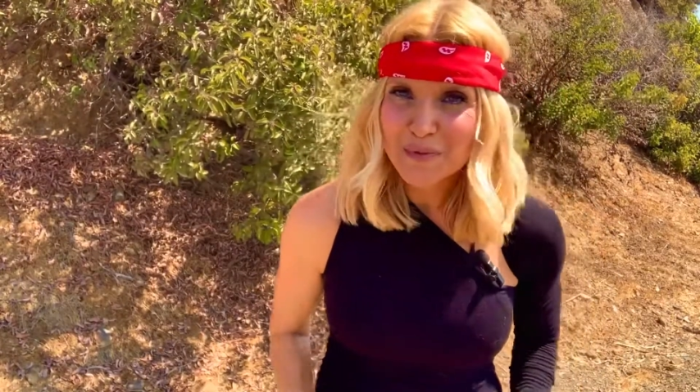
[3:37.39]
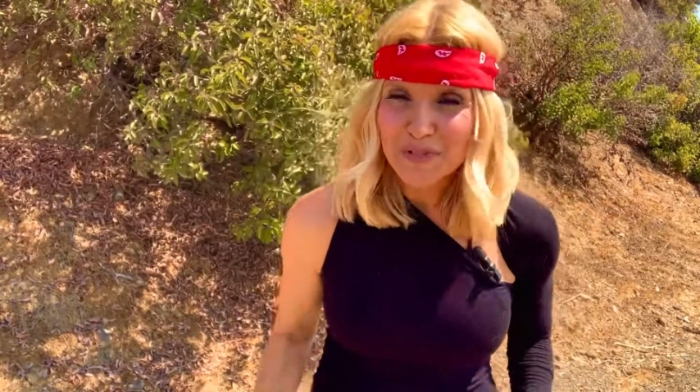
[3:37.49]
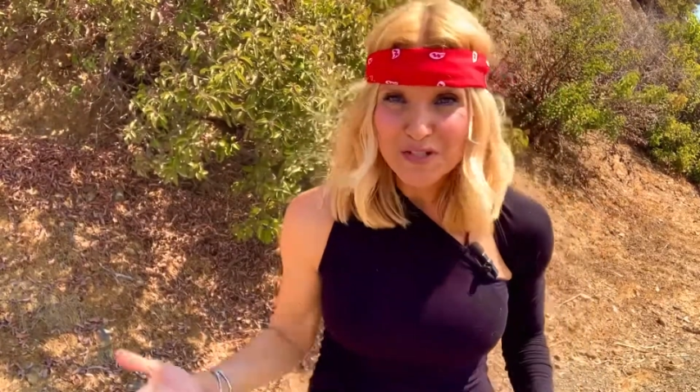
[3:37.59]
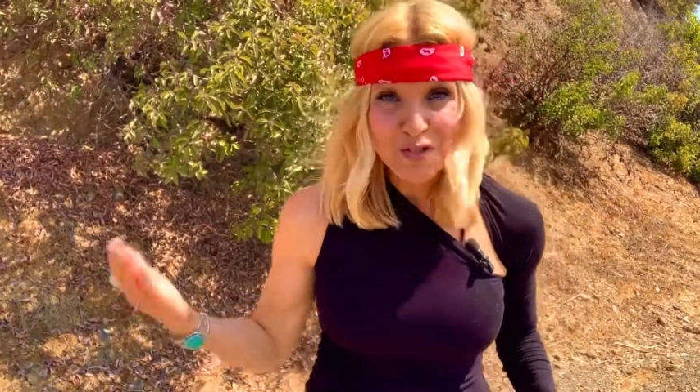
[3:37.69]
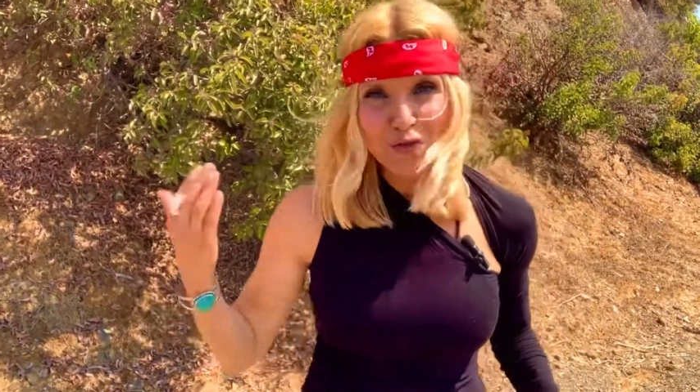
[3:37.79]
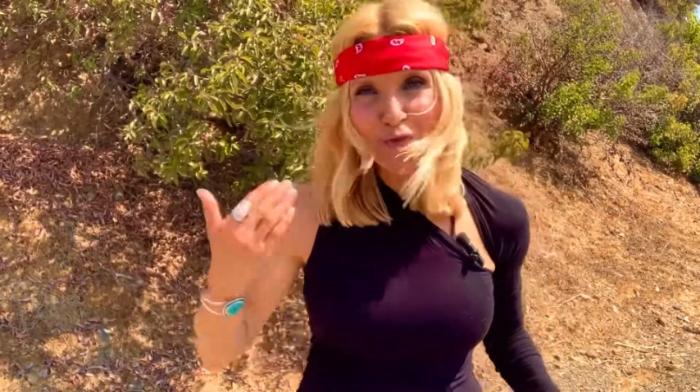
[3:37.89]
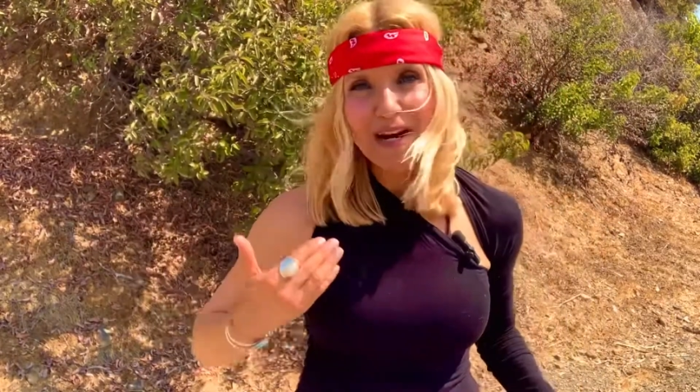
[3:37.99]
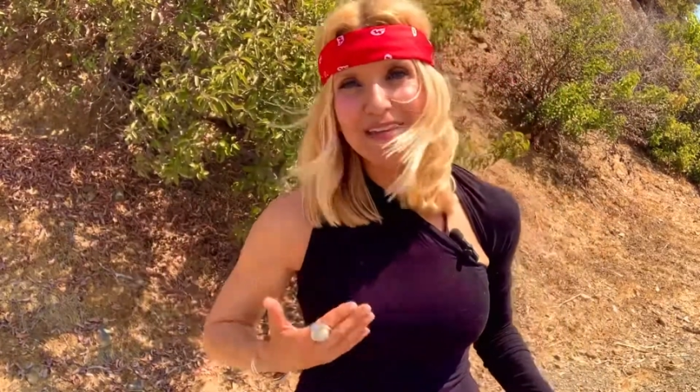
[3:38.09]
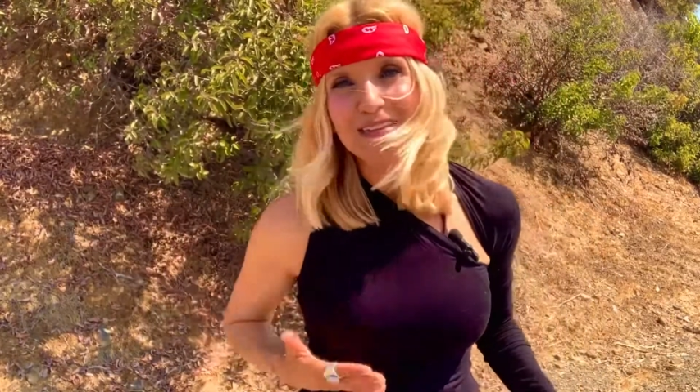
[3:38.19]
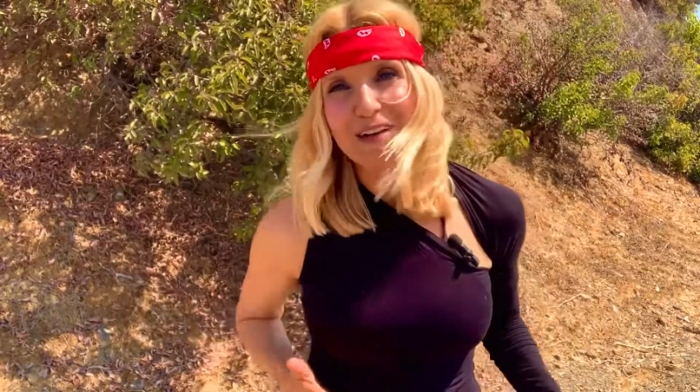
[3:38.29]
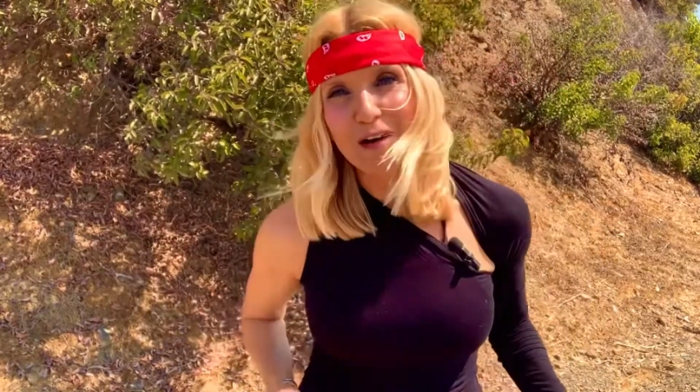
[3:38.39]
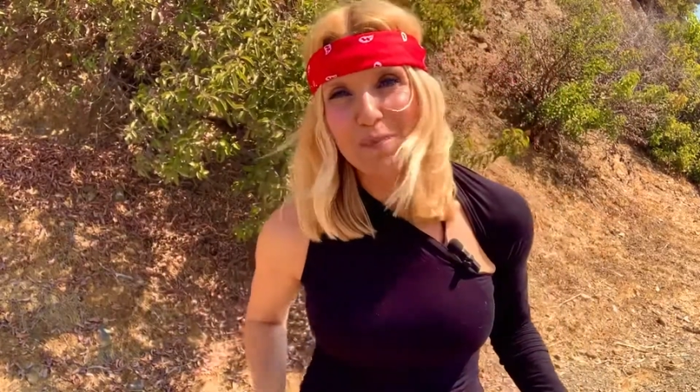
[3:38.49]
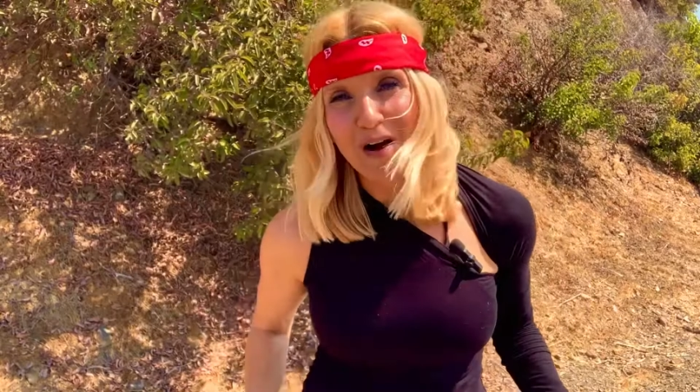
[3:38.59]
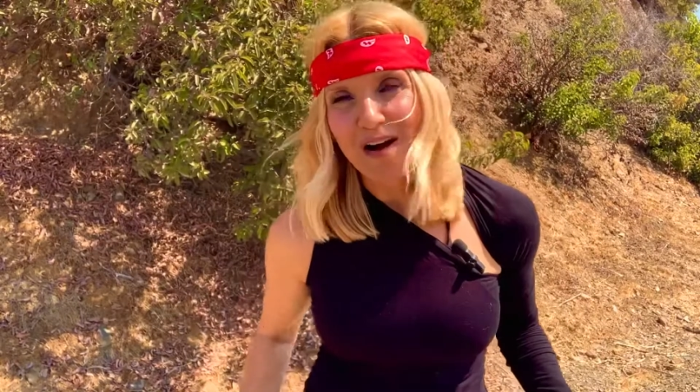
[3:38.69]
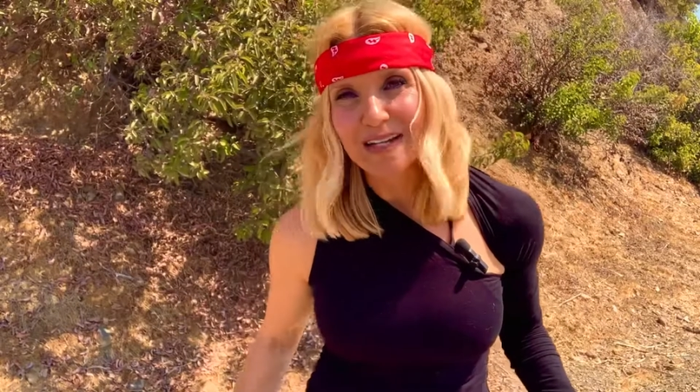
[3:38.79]
we strengthen our
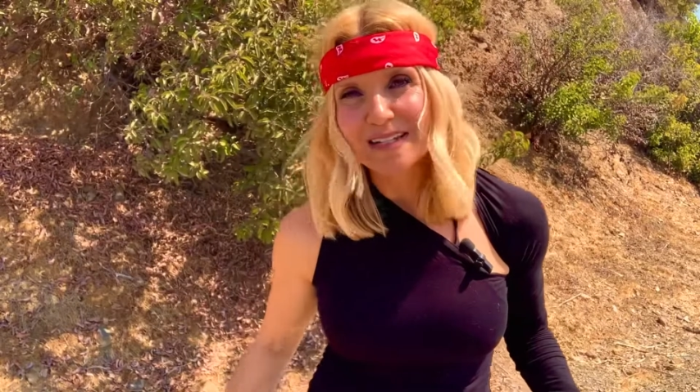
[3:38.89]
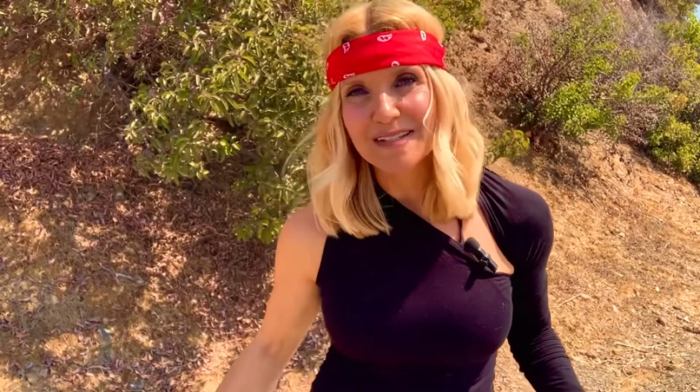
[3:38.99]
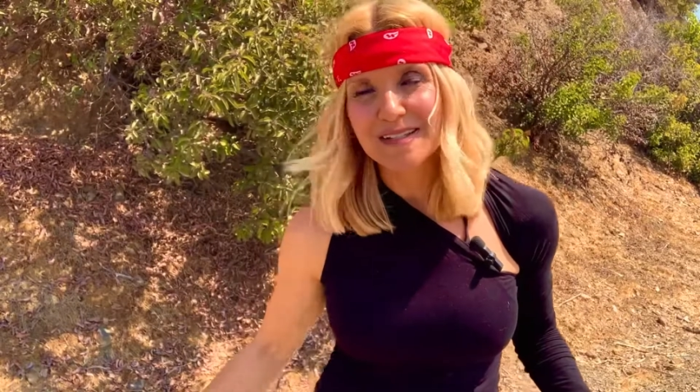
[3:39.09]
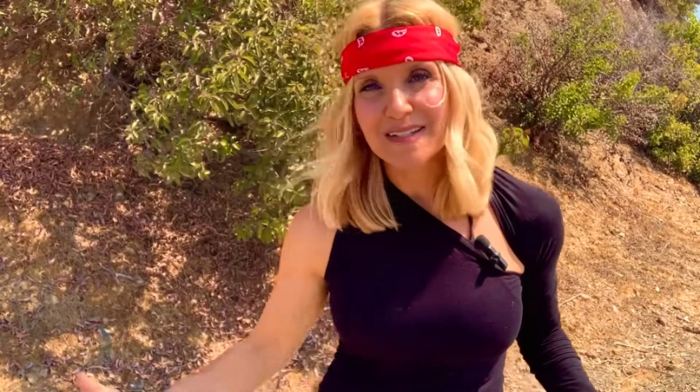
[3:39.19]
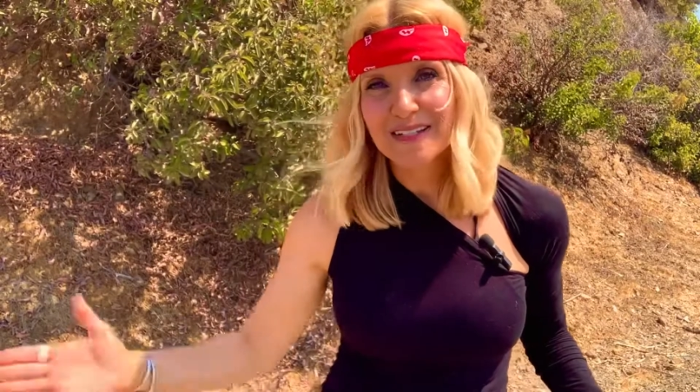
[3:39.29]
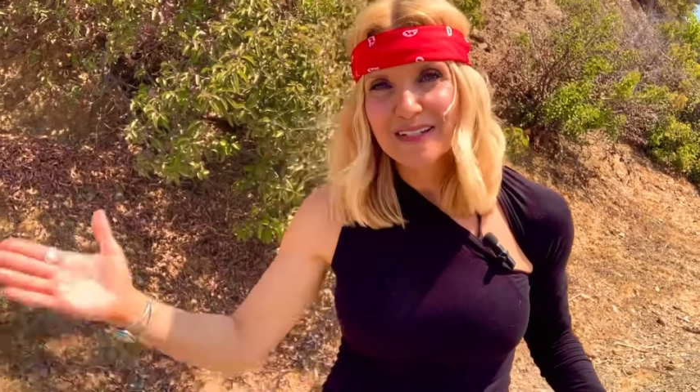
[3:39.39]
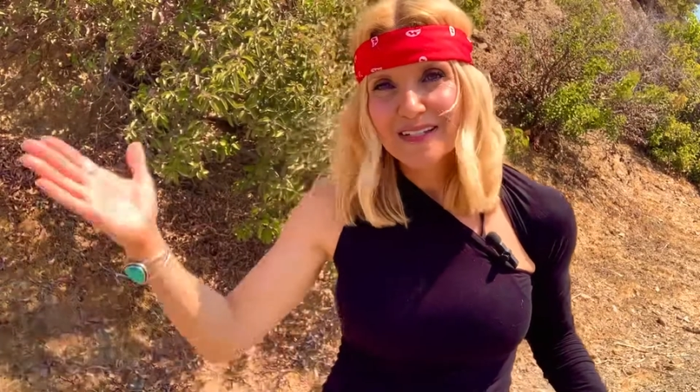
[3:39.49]
bodies,